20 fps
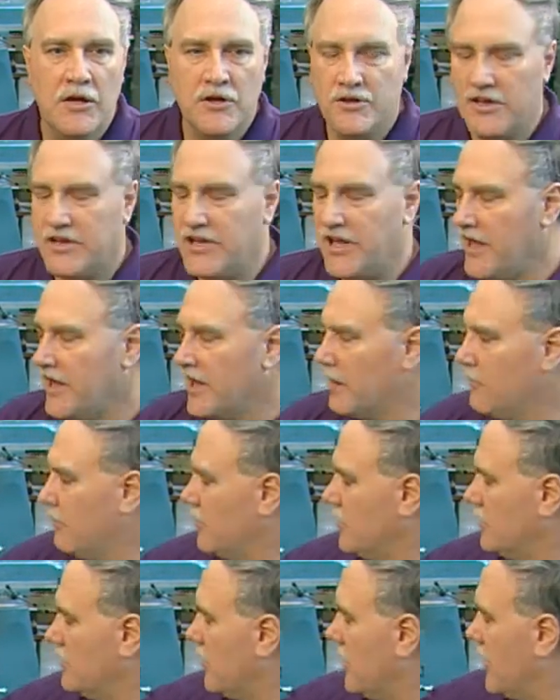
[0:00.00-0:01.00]
Today I
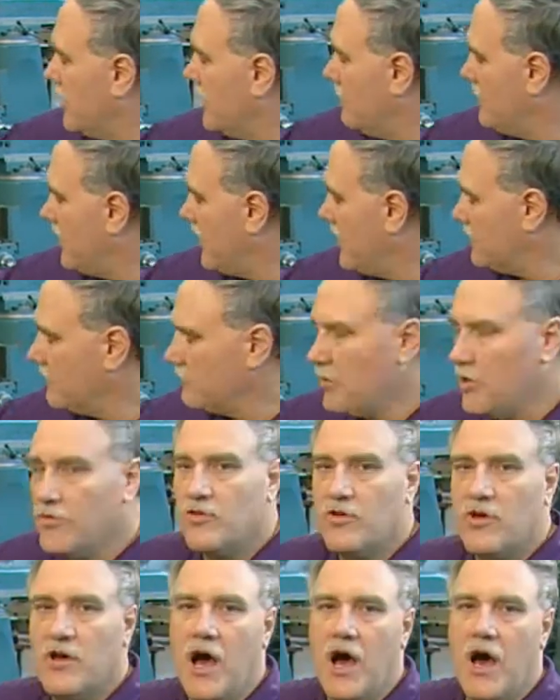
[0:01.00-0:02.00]
want to talk about the
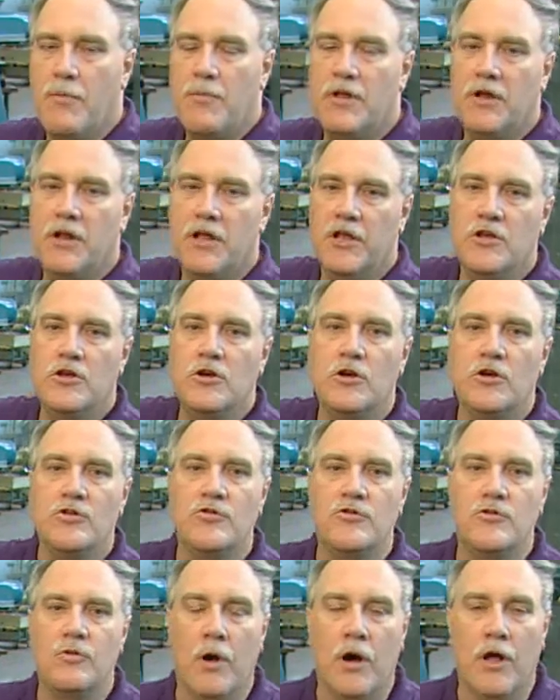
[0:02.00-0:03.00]
most commonly
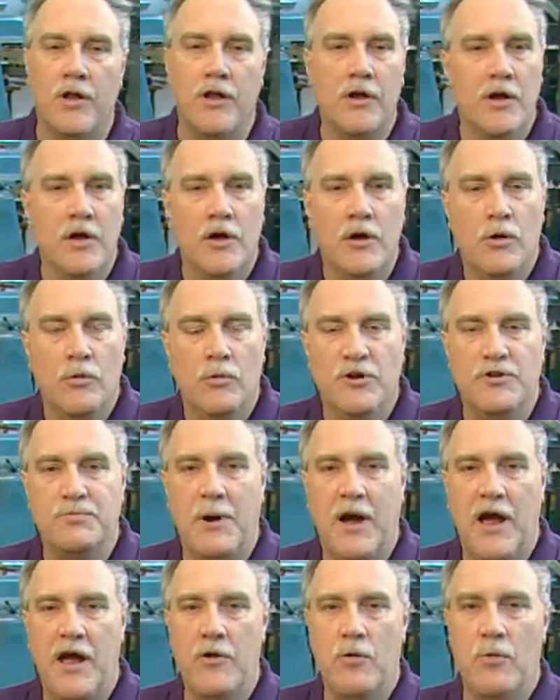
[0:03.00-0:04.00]
used one,
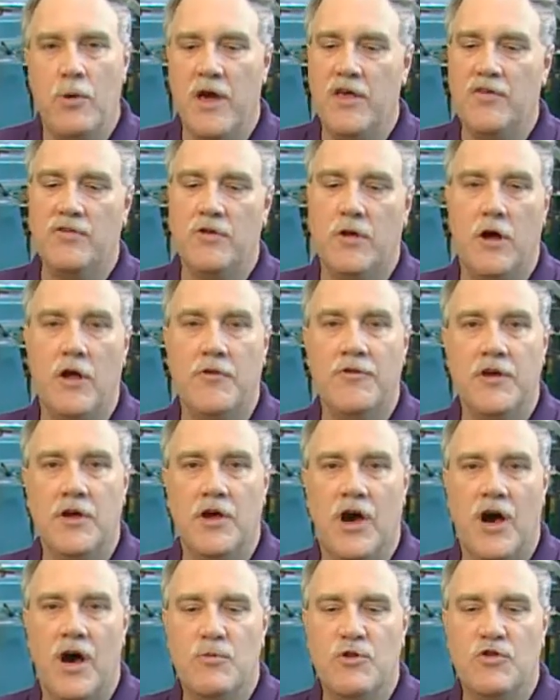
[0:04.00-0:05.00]
which by the way is called the
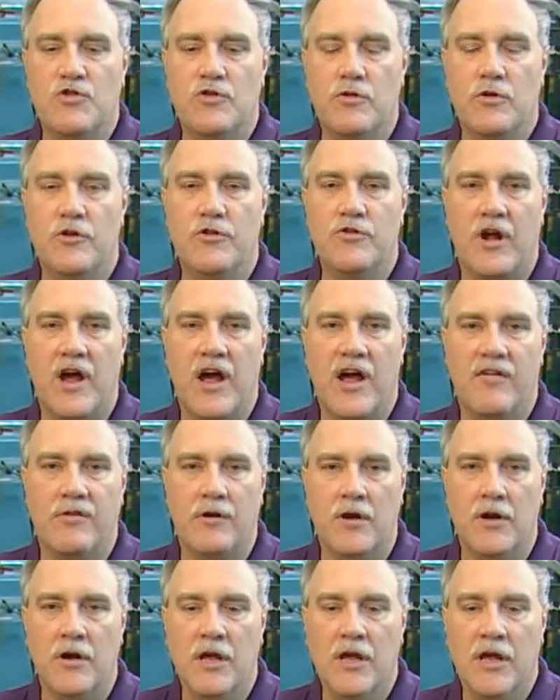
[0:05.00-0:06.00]
common
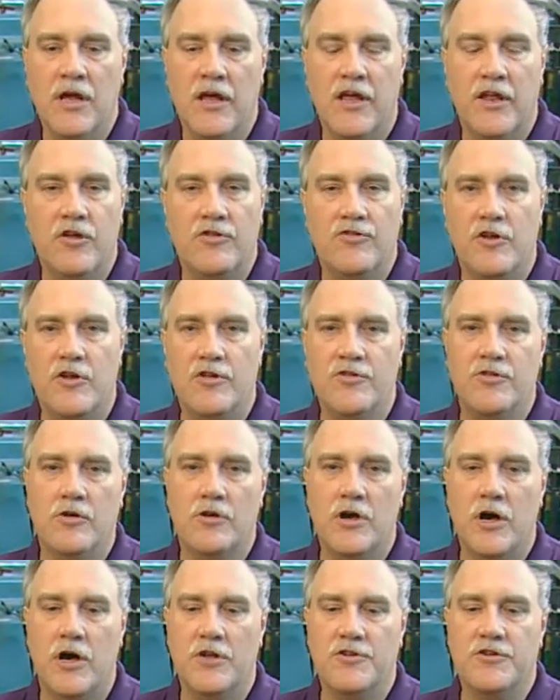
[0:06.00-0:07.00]
screwdriver. It is
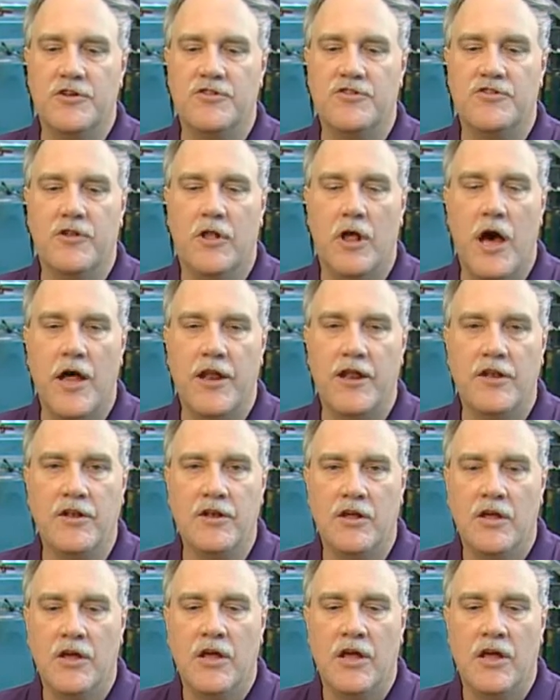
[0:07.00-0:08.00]
also called the slotted
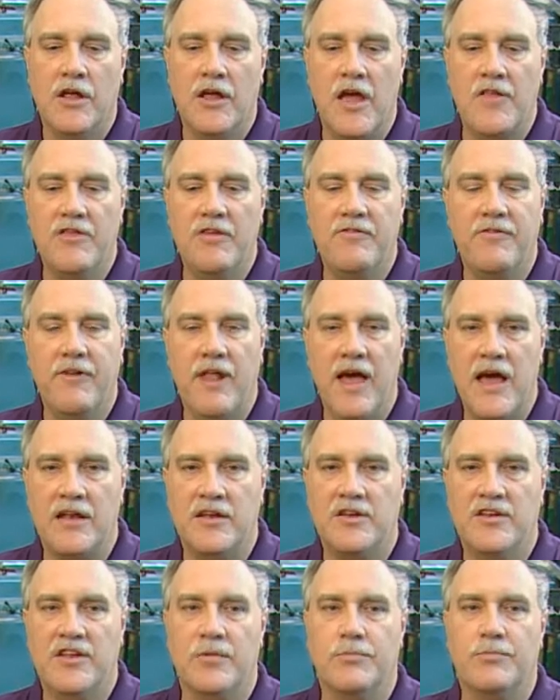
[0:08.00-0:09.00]
and the
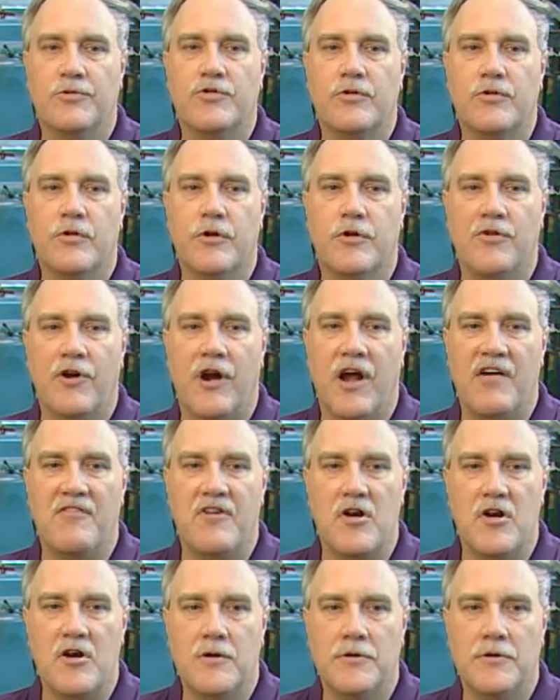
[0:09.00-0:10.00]
flat tip screwdriver.